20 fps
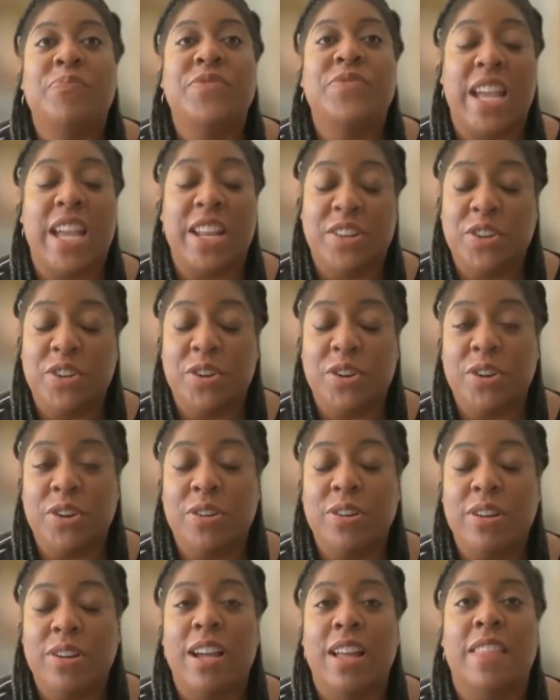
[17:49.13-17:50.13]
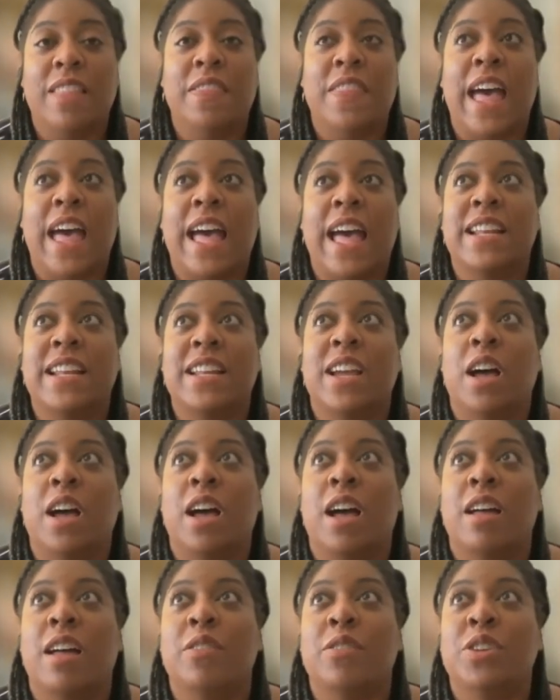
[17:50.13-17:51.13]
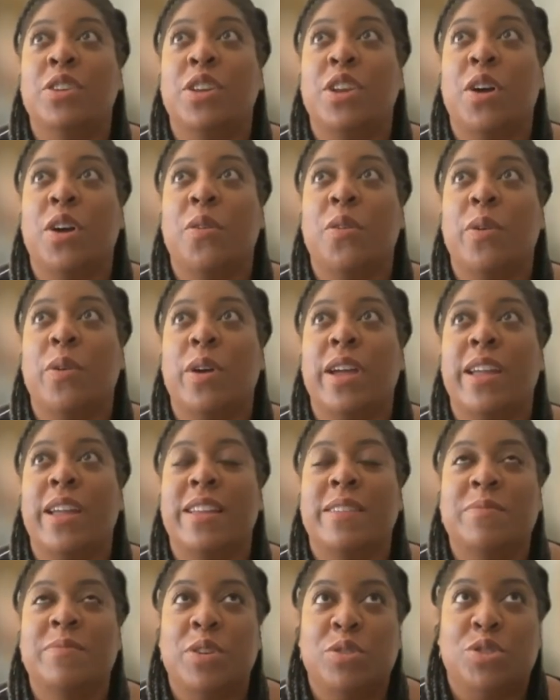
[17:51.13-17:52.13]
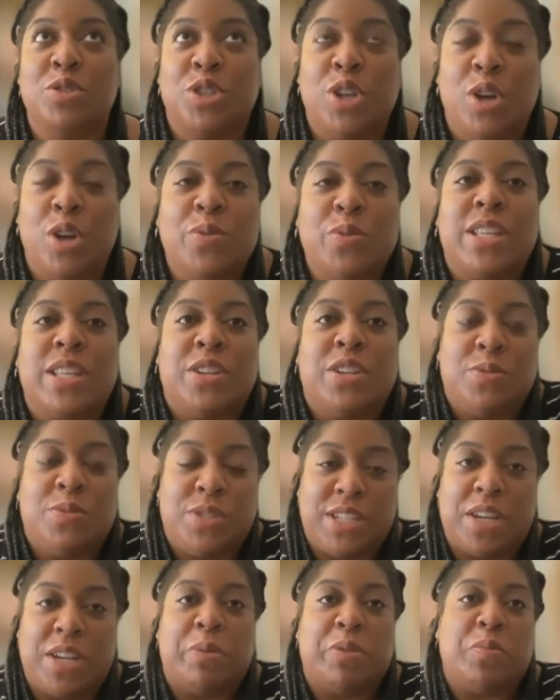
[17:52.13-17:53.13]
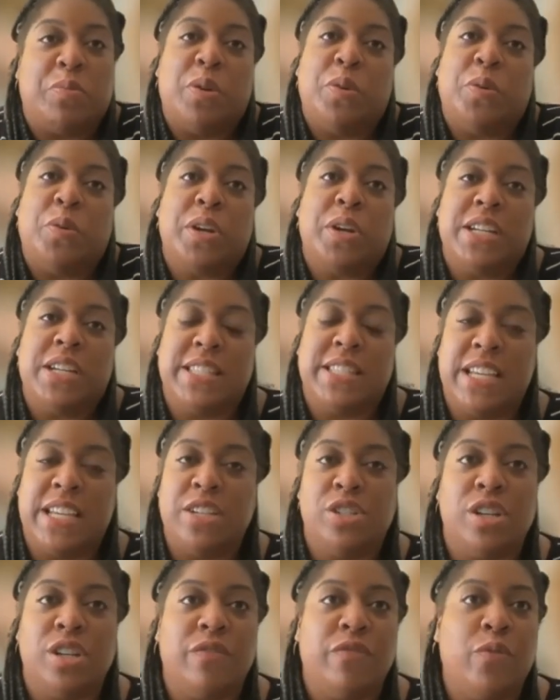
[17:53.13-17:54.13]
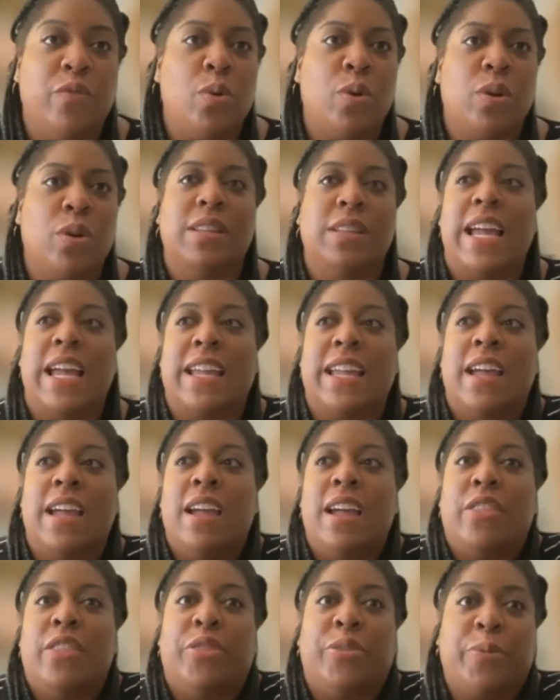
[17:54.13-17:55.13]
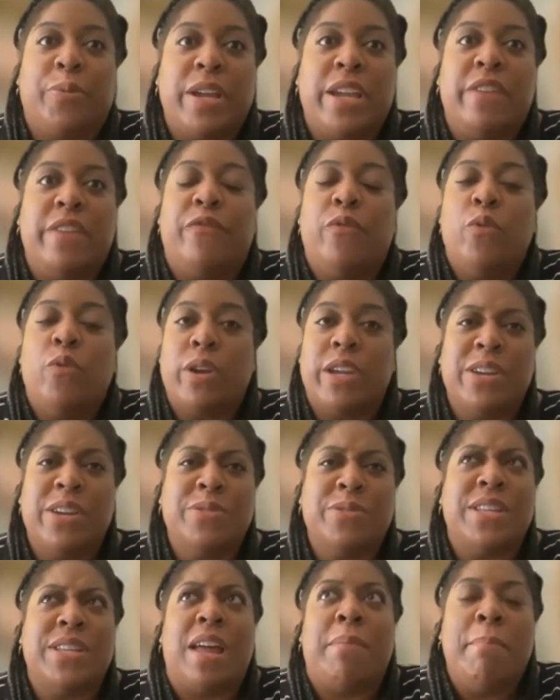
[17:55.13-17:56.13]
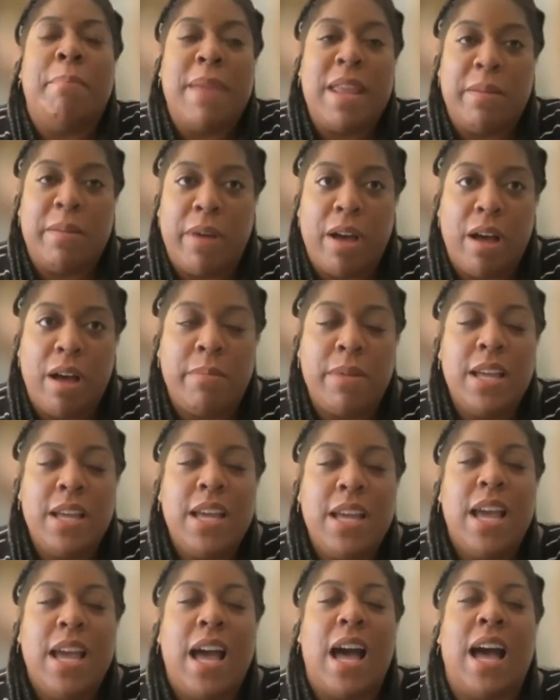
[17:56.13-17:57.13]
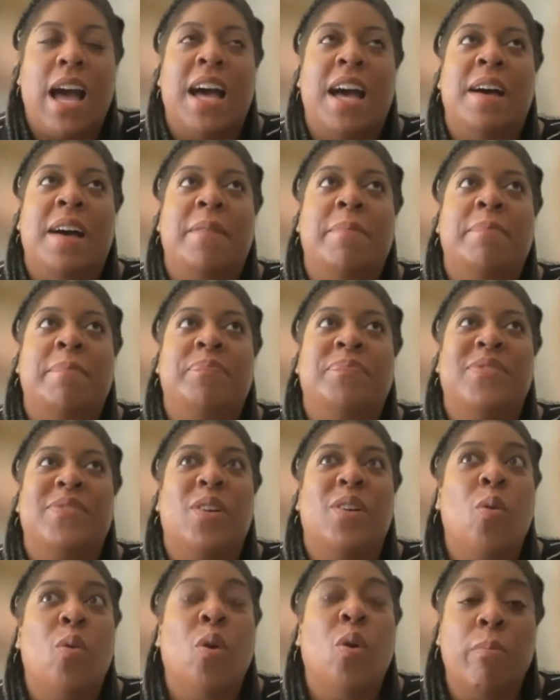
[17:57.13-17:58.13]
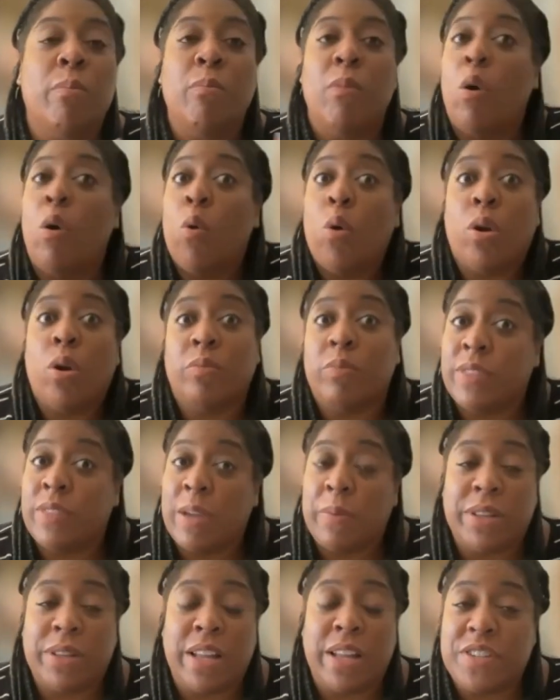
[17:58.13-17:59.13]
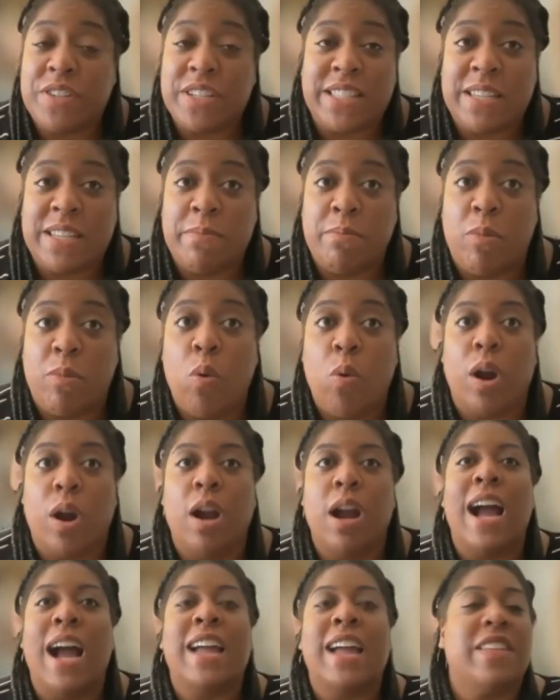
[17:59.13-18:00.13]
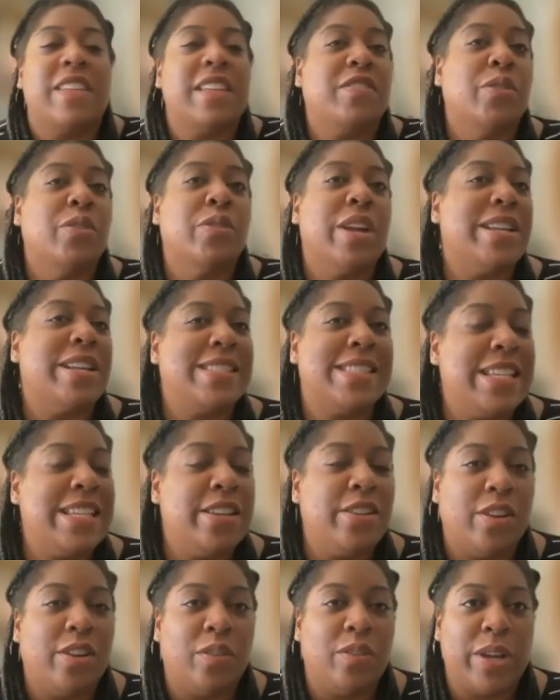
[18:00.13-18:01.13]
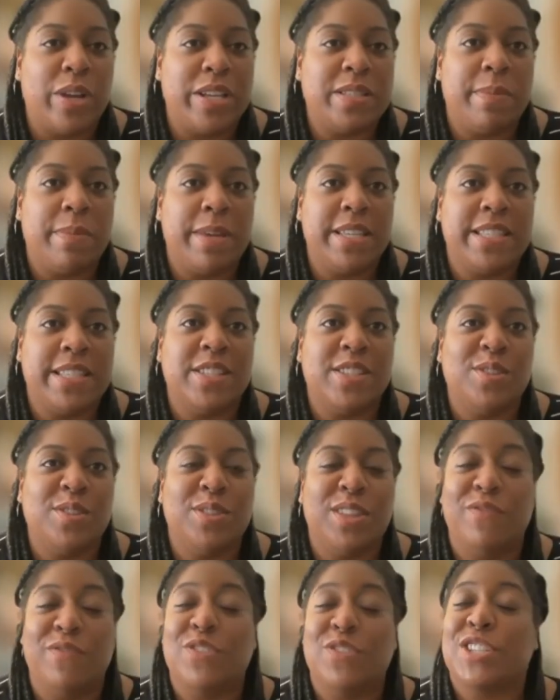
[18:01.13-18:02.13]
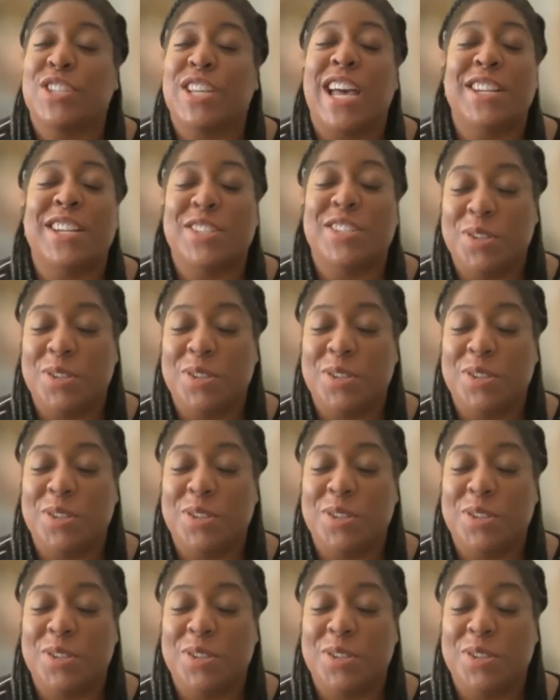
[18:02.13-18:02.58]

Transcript: tenure that uh, you know shows that you stick with one organization for like three four years at minimum okay. um or or they would love to see more i think they're not seeing it on resumes and so they've just had